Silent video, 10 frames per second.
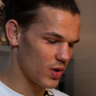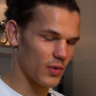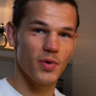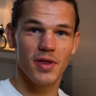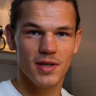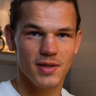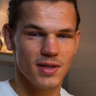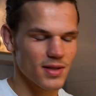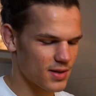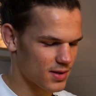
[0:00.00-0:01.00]
And with
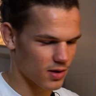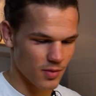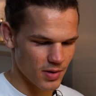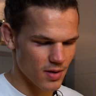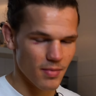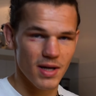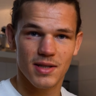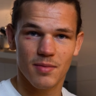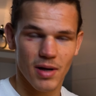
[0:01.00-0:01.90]
this, it's gonna be amazing